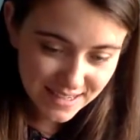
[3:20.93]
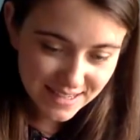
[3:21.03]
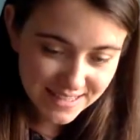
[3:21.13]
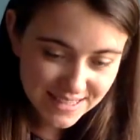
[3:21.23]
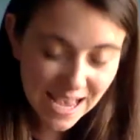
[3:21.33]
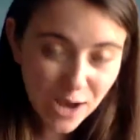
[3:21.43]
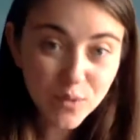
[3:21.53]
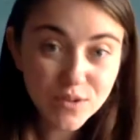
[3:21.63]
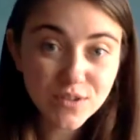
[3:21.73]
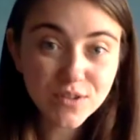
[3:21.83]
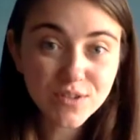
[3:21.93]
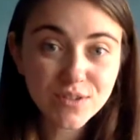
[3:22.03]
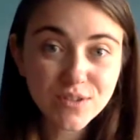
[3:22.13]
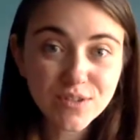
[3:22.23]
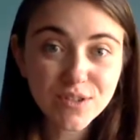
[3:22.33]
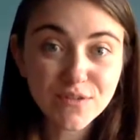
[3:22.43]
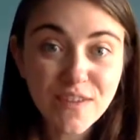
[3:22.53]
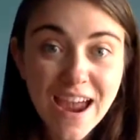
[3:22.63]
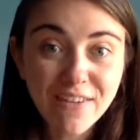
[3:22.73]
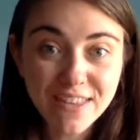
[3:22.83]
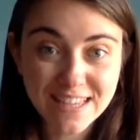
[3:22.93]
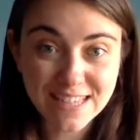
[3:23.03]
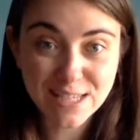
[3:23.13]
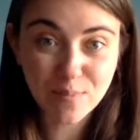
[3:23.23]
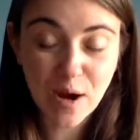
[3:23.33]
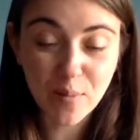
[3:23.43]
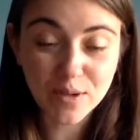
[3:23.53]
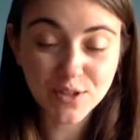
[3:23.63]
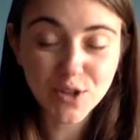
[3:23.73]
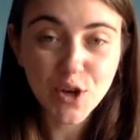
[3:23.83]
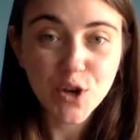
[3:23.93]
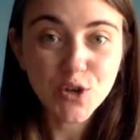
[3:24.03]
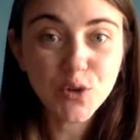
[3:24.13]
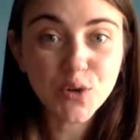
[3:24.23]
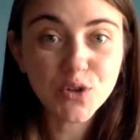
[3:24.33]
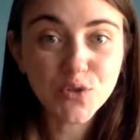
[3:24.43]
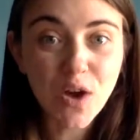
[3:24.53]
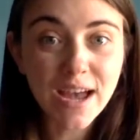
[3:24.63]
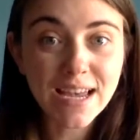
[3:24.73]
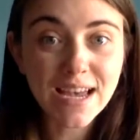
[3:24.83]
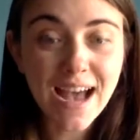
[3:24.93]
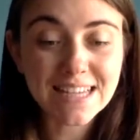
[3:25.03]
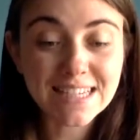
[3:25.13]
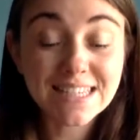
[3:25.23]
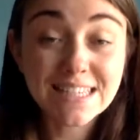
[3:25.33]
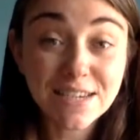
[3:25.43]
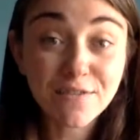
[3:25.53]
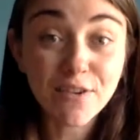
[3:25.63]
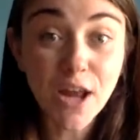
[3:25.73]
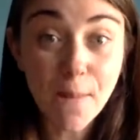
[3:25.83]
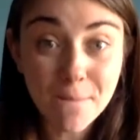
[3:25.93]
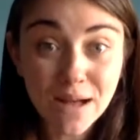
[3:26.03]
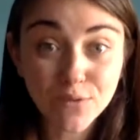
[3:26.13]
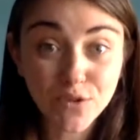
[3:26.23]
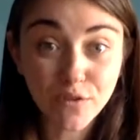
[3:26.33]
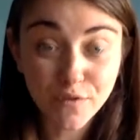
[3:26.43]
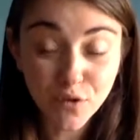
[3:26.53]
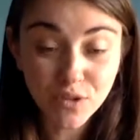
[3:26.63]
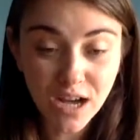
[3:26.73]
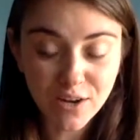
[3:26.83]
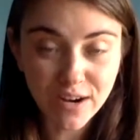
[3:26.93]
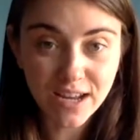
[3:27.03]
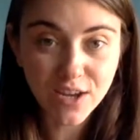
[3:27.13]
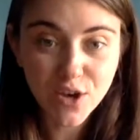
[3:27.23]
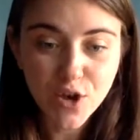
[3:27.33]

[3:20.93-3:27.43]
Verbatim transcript: Now, to vary this experiment, you could try adding different amounts of food colouring.